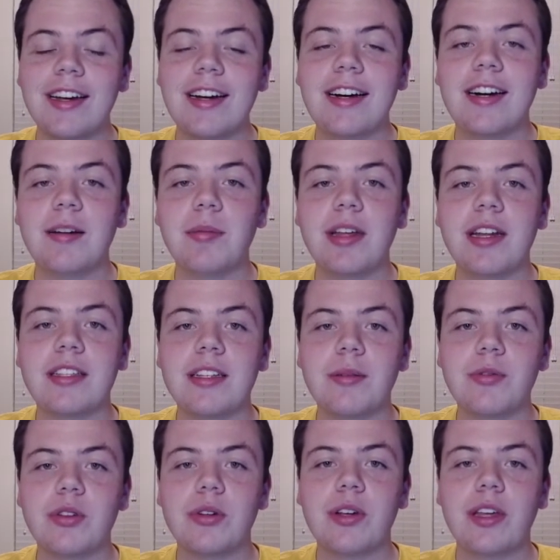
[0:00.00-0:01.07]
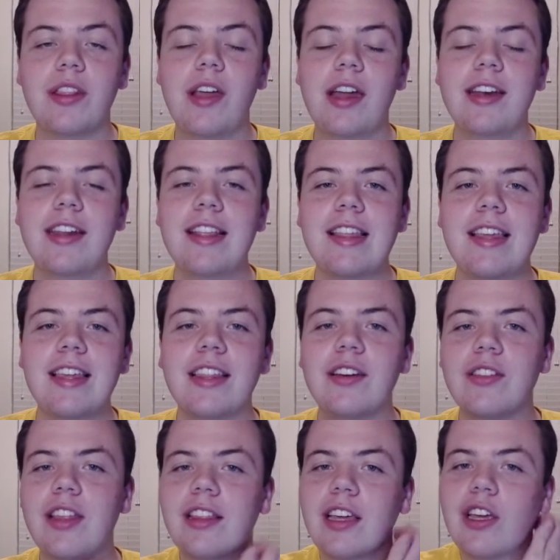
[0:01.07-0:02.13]
Um, that is up to it. I did see though
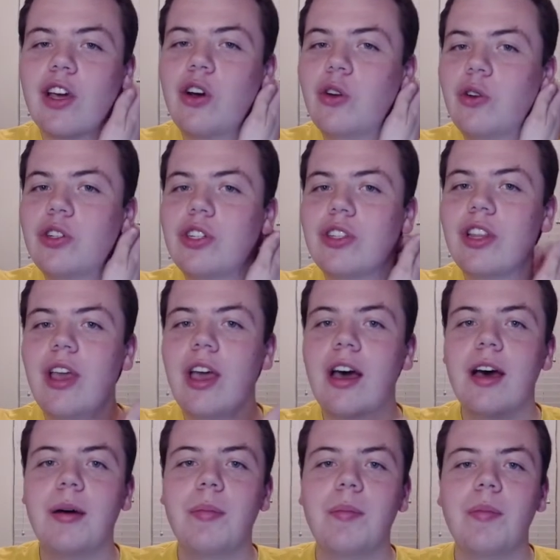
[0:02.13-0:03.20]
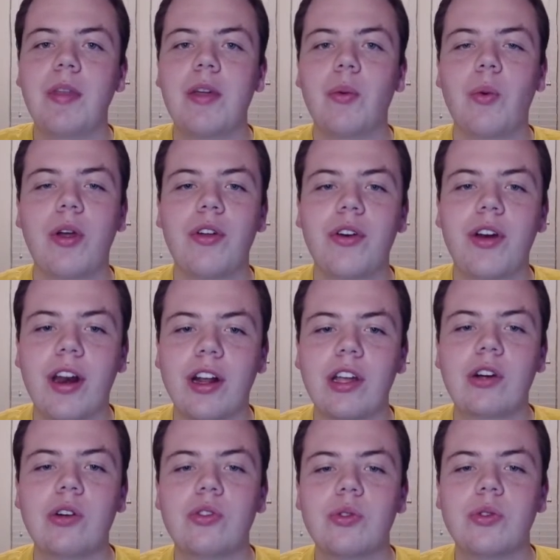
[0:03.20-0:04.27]
that the coach, um, whether or not a
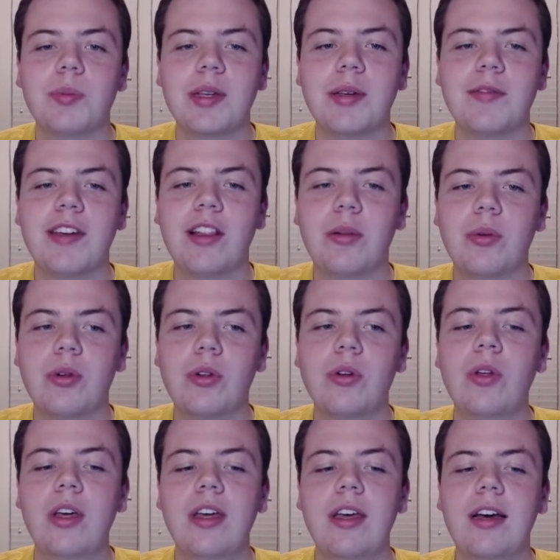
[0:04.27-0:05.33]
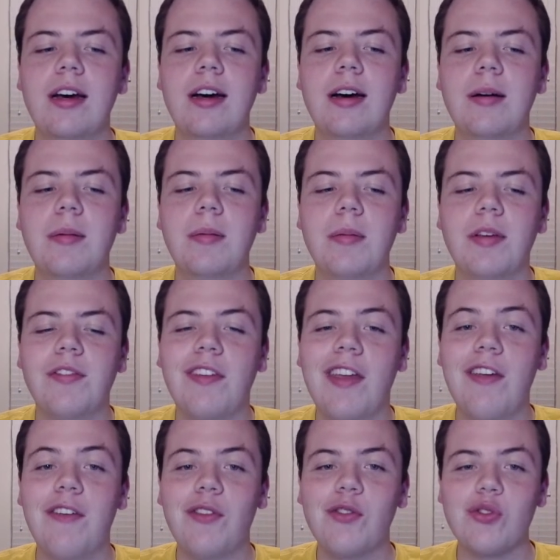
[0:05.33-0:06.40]
coach would be available um, if,
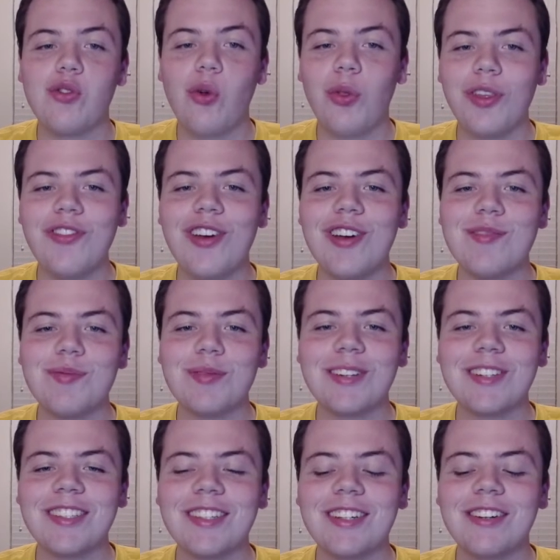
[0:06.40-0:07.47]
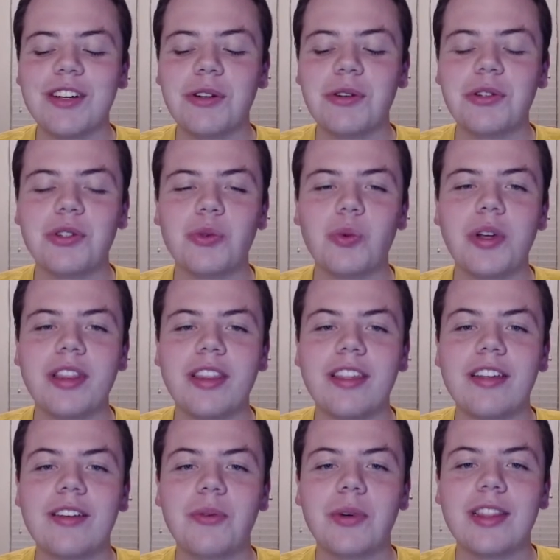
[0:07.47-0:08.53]
if it was only five players and no coaches, what
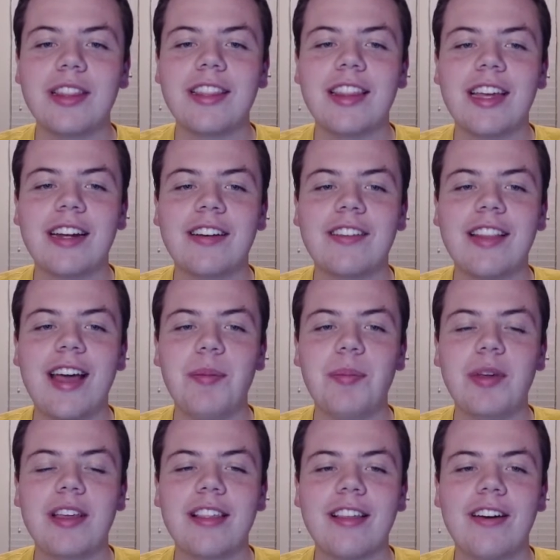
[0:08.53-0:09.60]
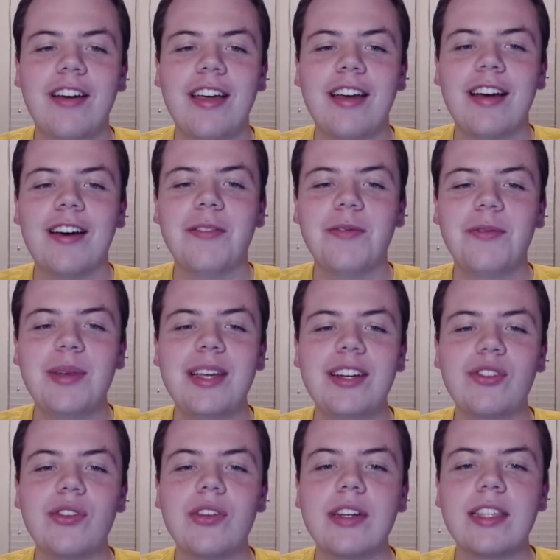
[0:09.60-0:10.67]
the what the thing would that be? So, um, be
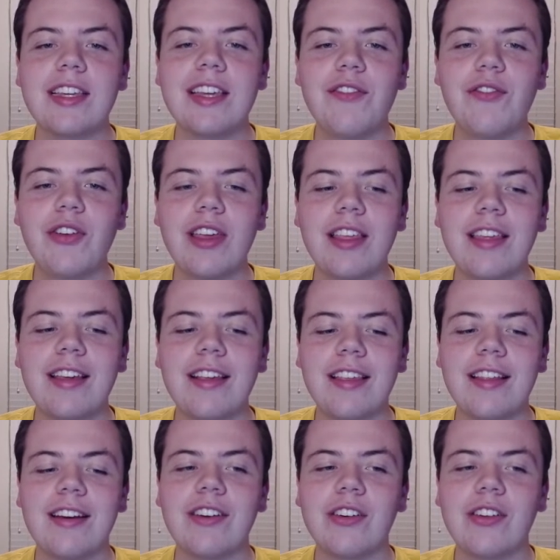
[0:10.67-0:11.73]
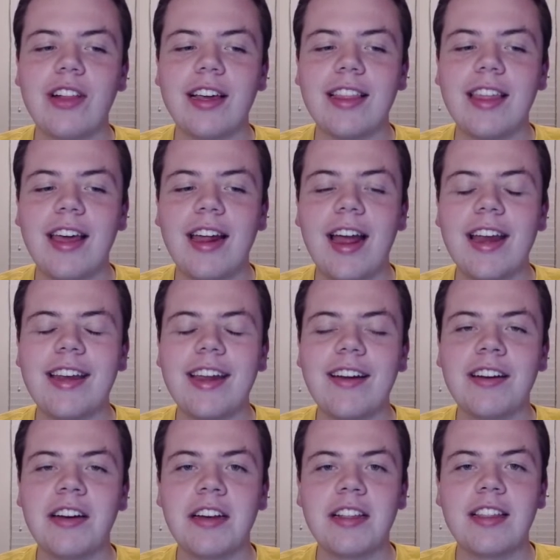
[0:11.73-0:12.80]
interesting to see if we see a scenario like that. I doubt
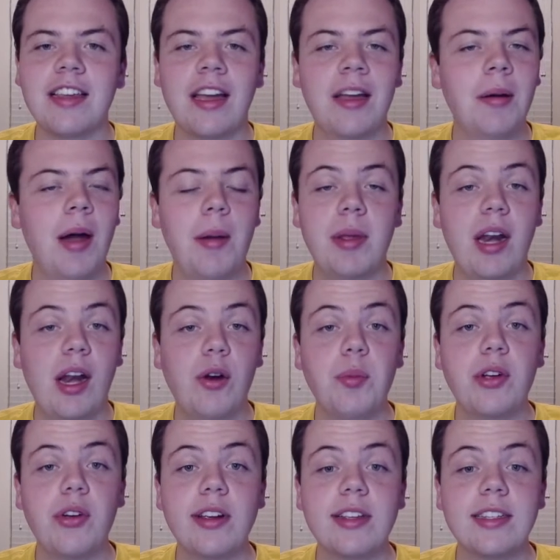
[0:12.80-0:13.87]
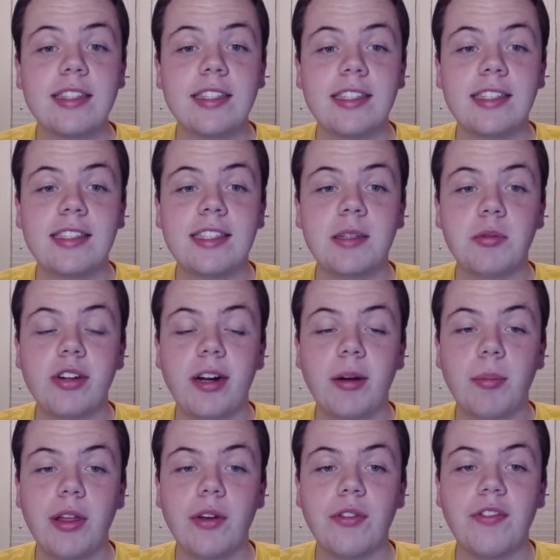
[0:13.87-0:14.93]
any team. I mean, it'd be crazy to see a team try and
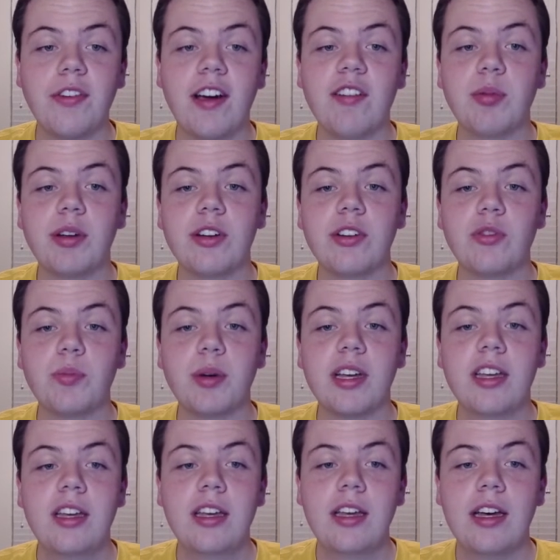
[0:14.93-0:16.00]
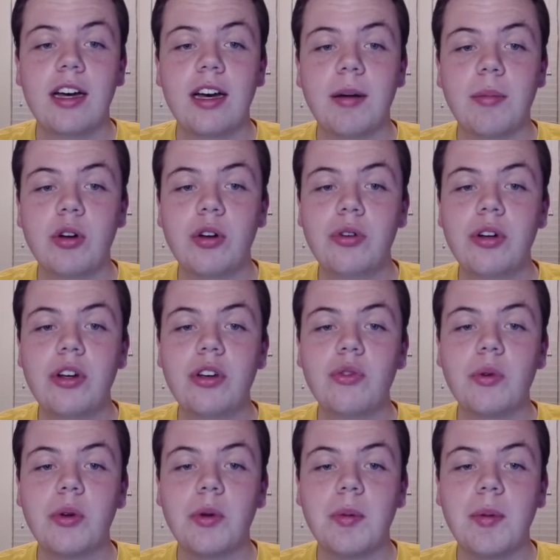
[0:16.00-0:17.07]
play with five players, but um, who knows
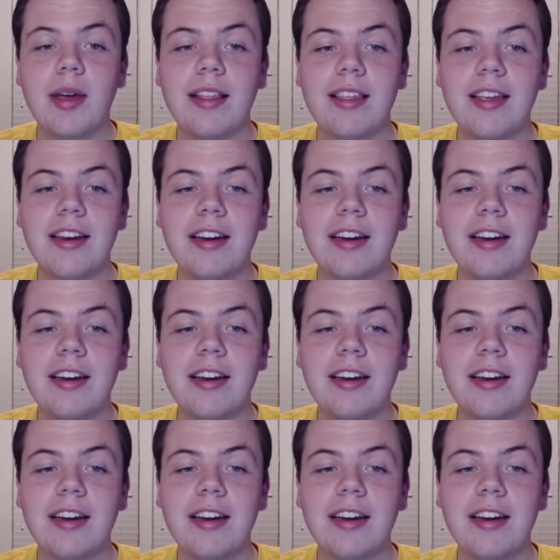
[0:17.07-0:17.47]
what we might see.